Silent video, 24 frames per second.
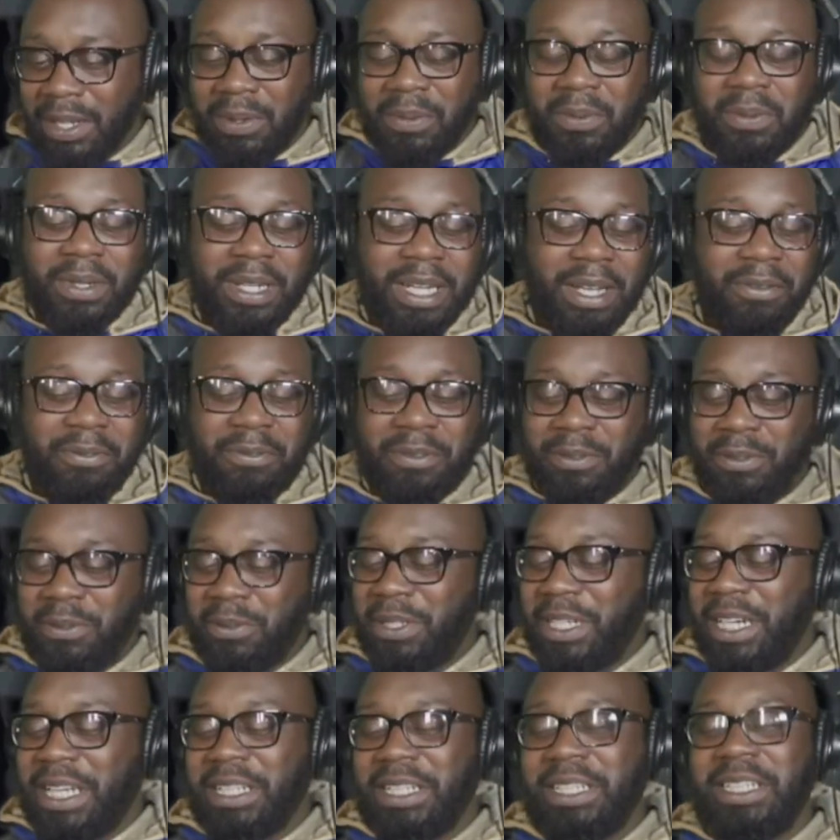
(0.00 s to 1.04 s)
When
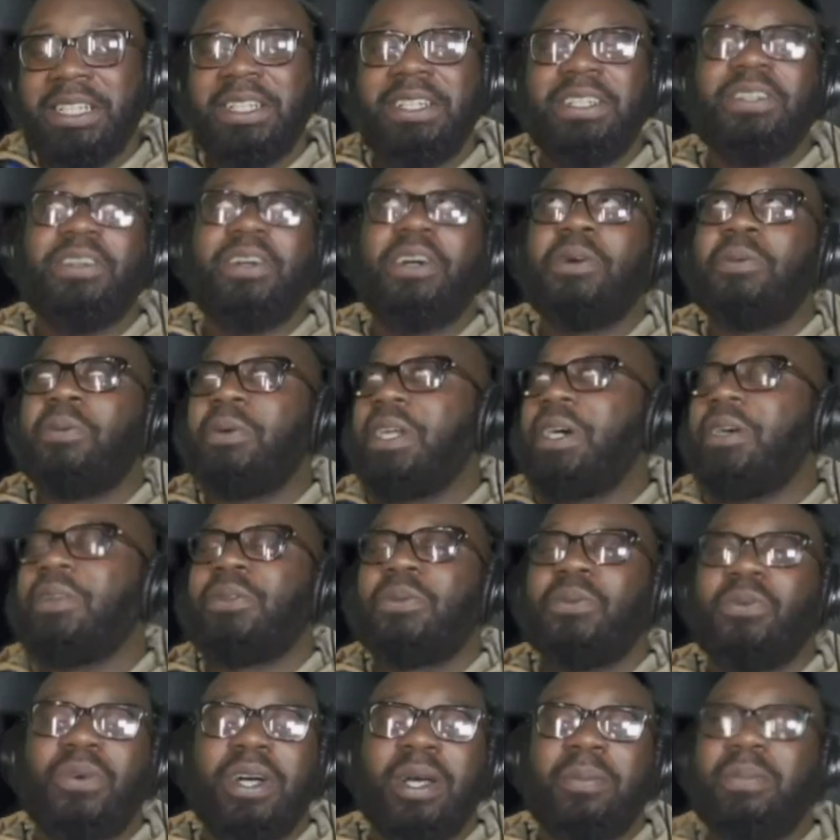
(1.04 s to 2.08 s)
I leave the yard without the
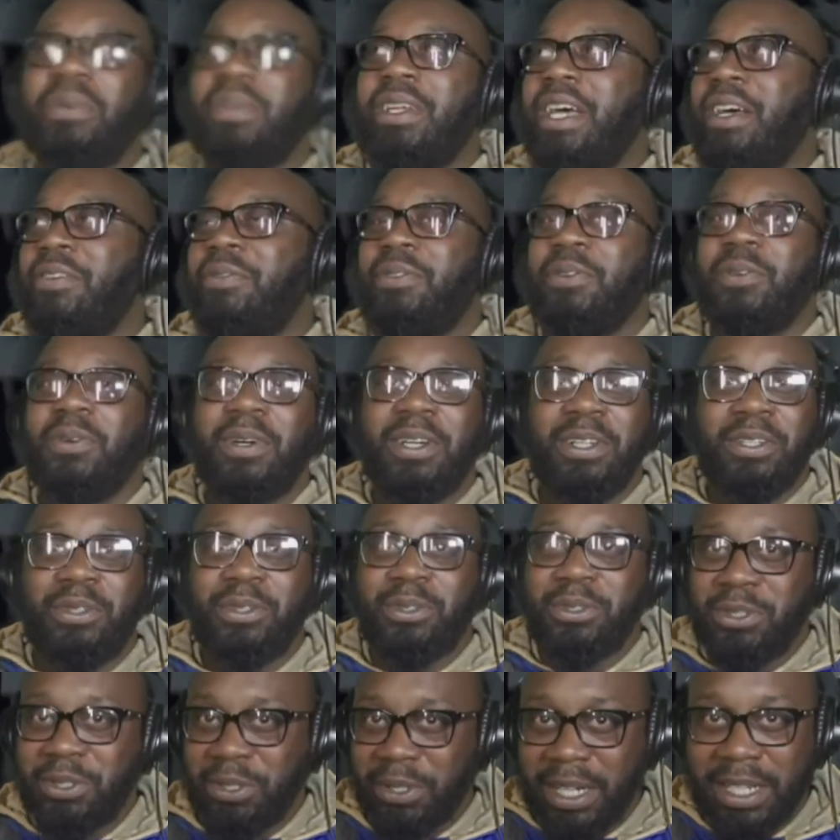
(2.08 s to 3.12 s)
weapon, I feel
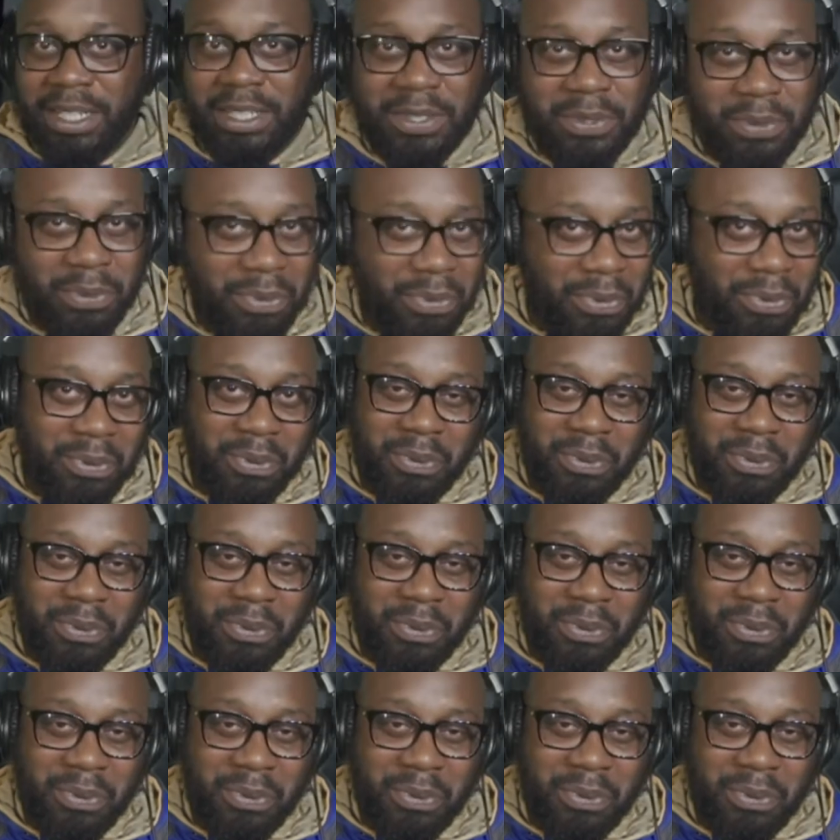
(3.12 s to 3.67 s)
underdressed.